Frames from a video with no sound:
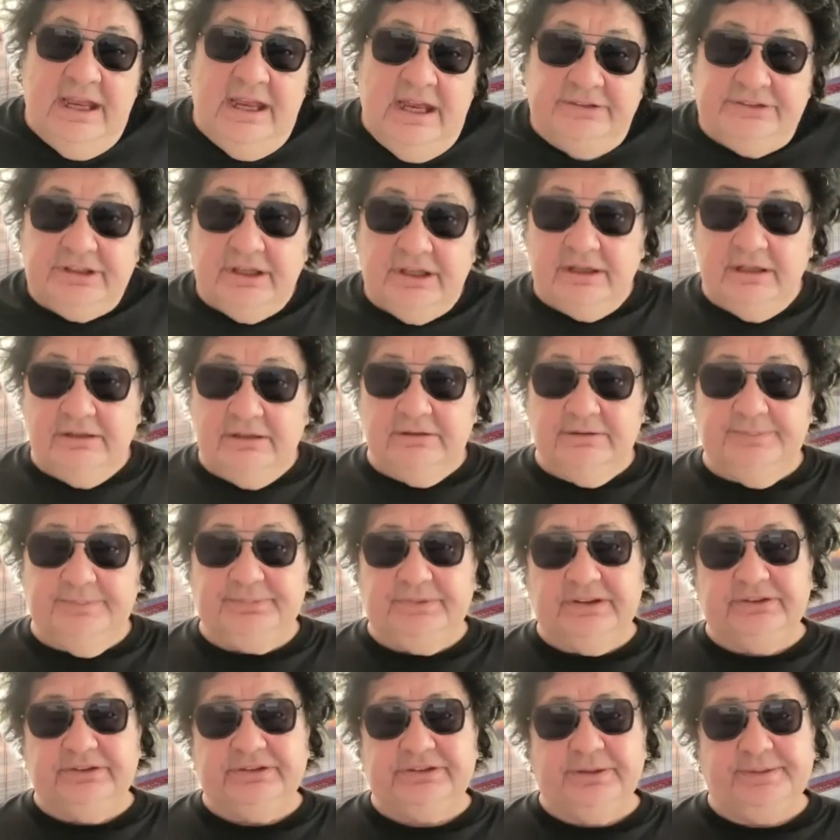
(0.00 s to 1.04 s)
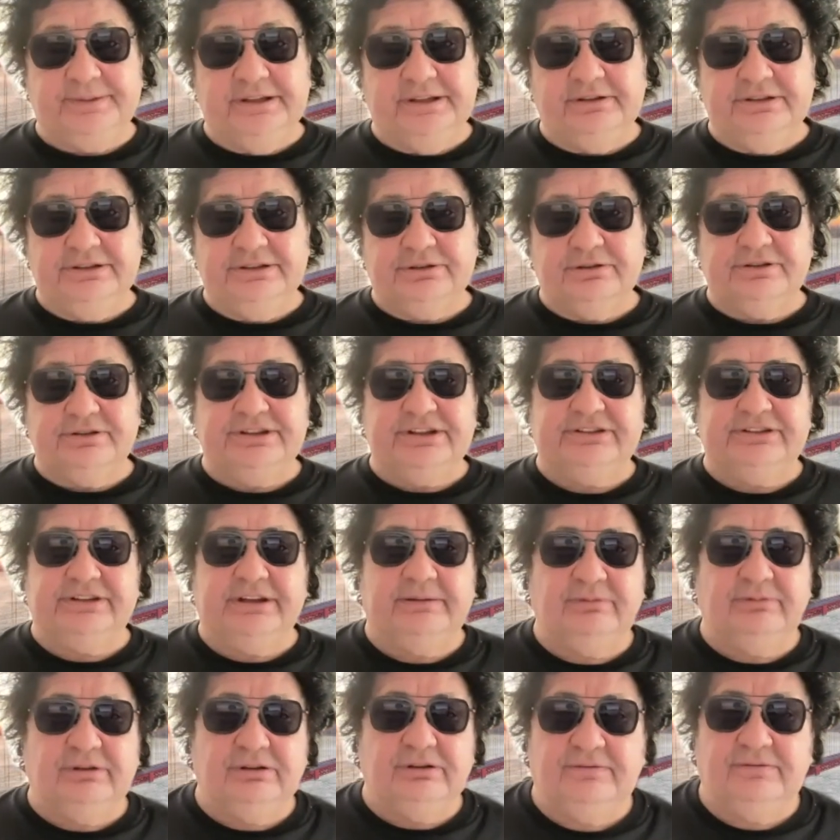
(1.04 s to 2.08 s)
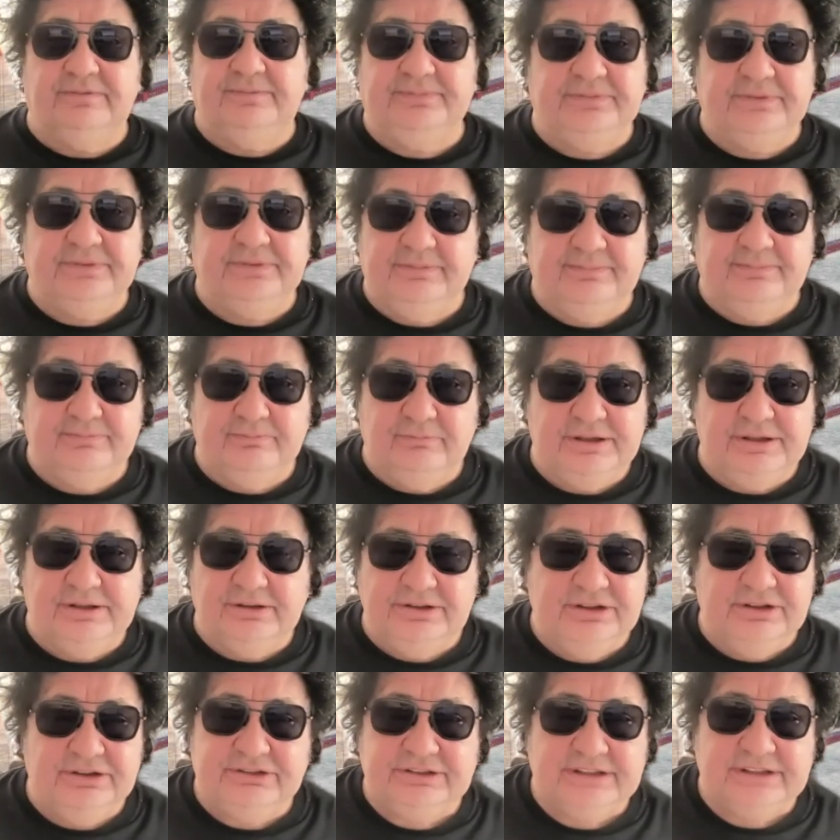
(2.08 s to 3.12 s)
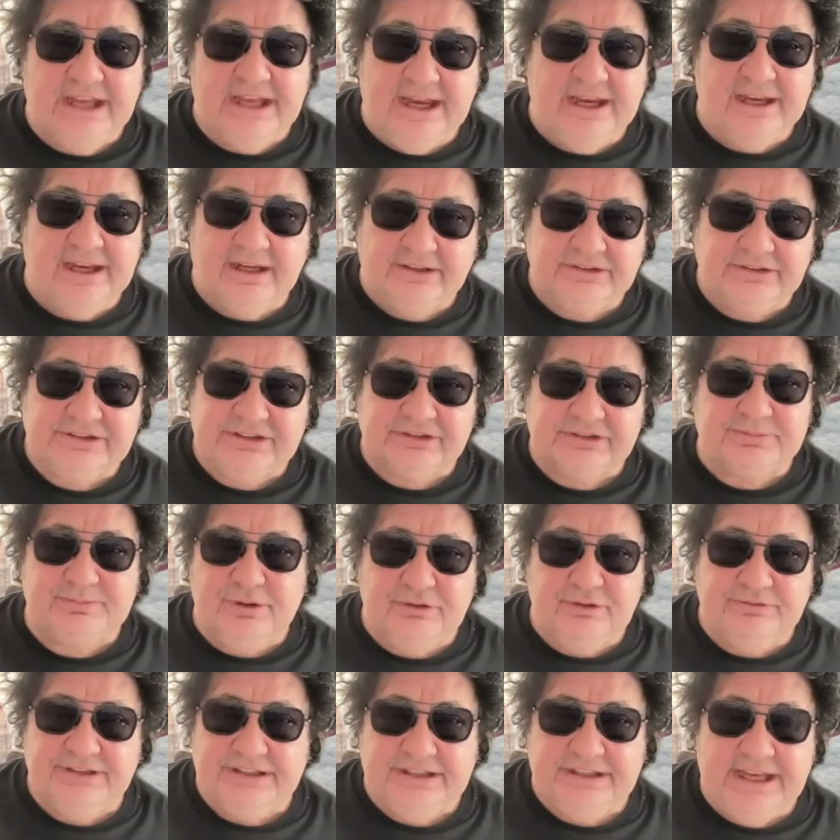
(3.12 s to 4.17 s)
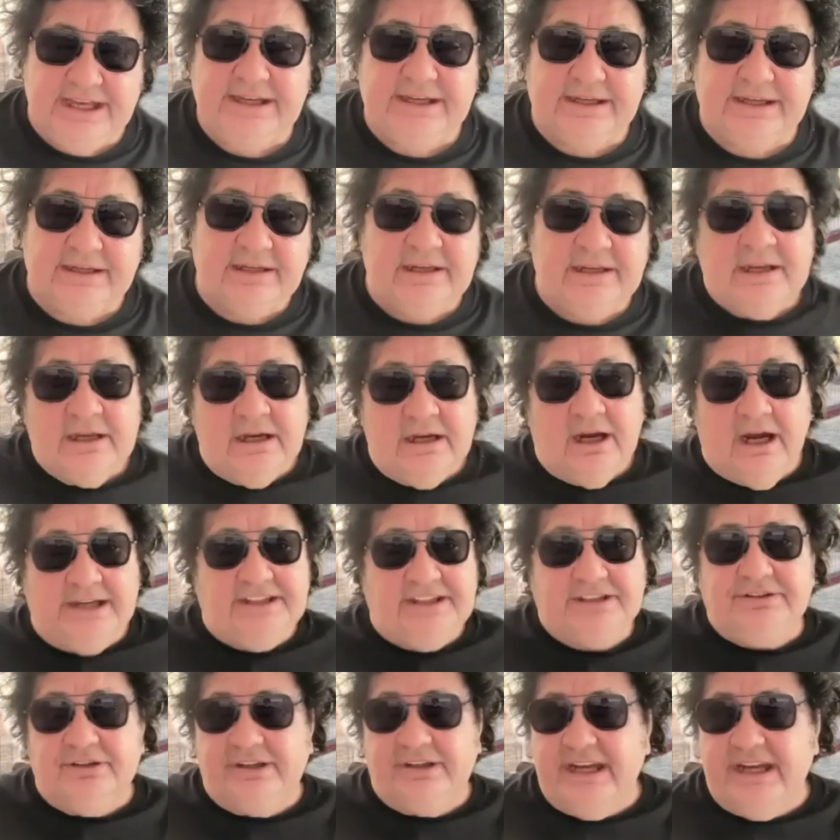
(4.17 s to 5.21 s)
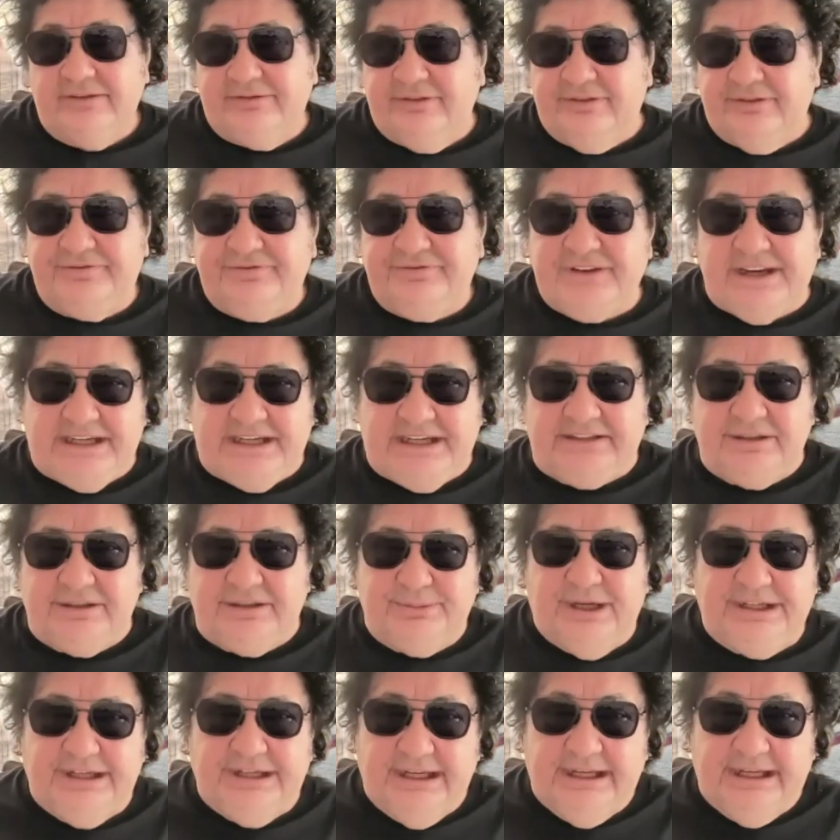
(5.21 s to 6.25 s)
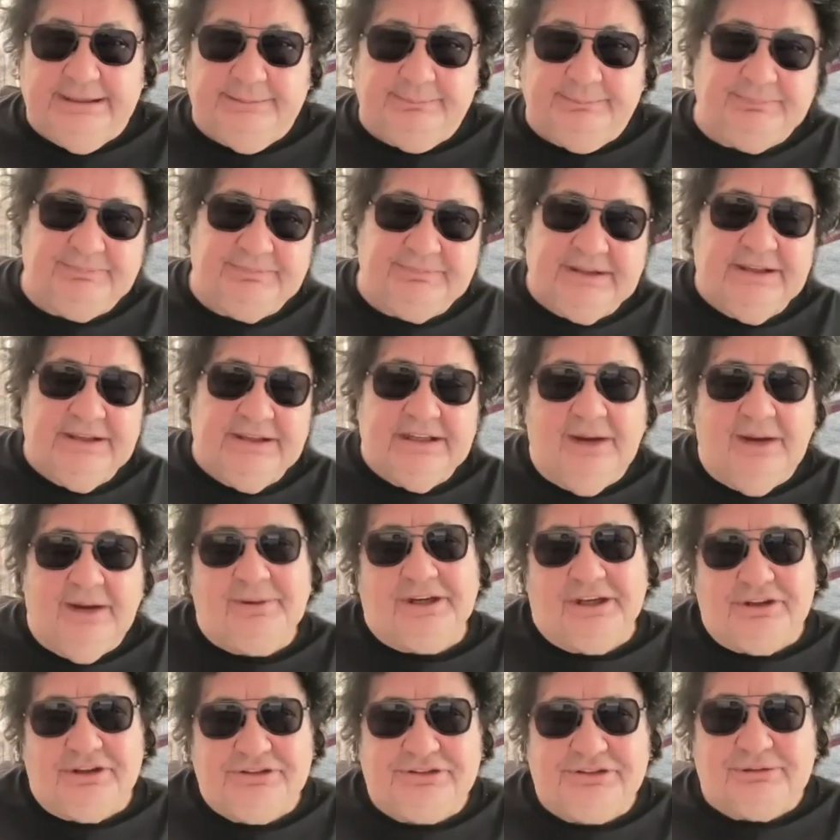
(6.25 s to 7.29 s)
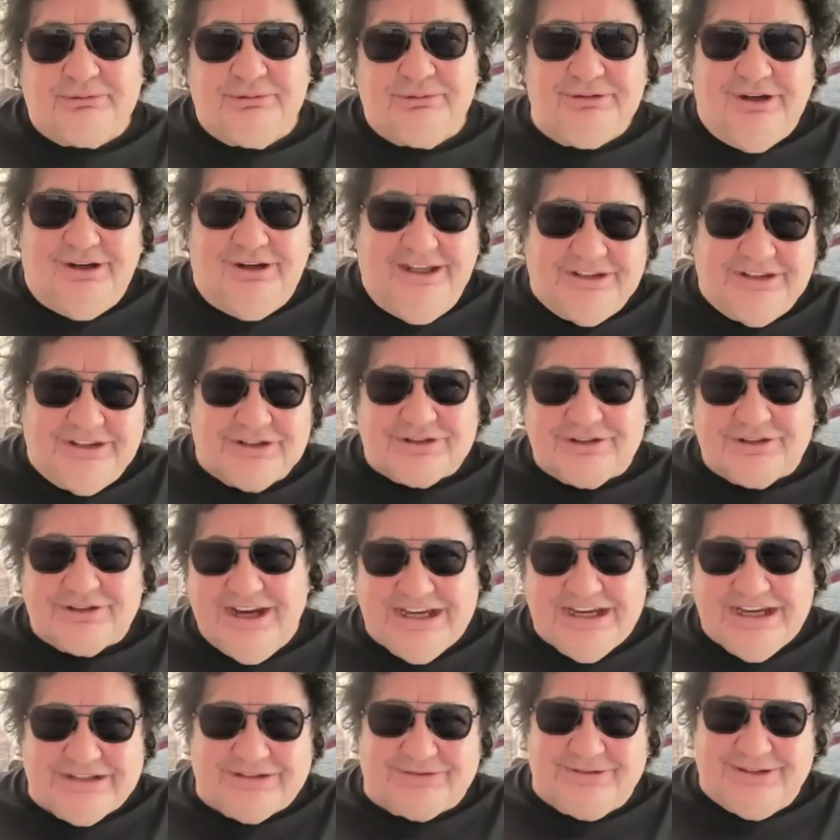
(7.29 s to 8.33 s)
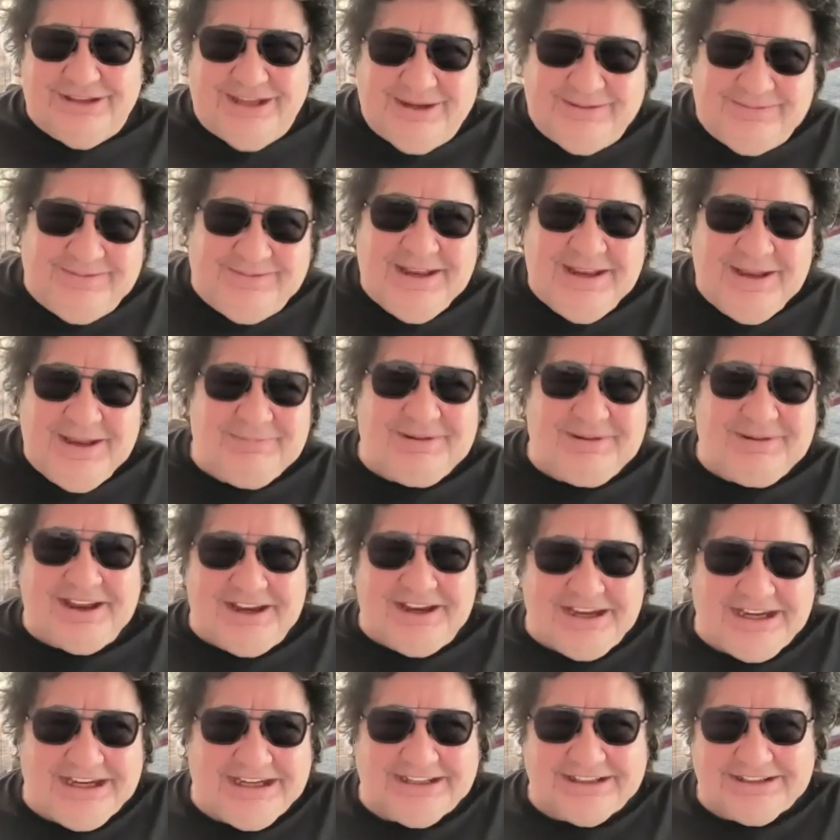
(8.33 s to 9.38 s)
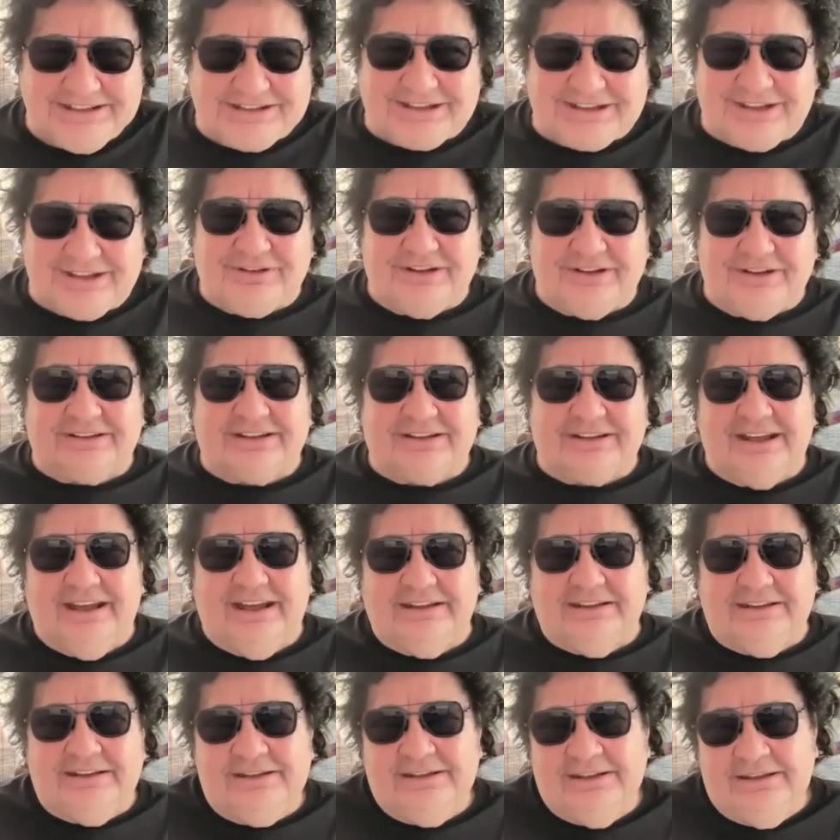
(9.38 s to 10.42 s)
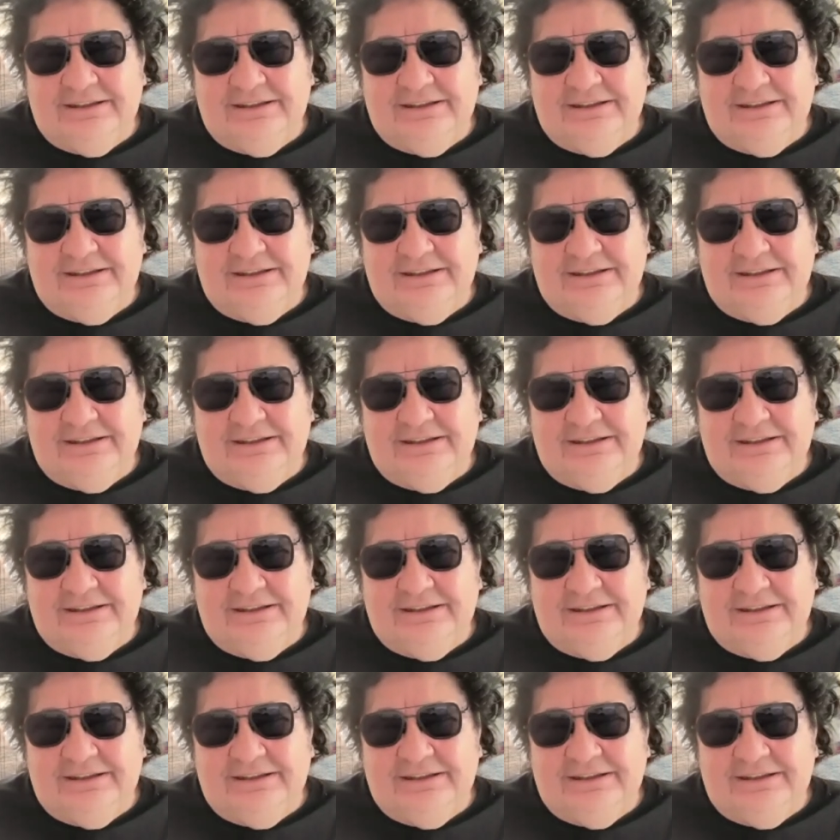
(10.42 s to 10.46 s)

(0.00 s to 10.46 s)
So Sabina and Georgie said, well, we're not using the house, just move in there. I did not have a pfennig to my name. I mean, I used to ride the trains without paying and stuff like that.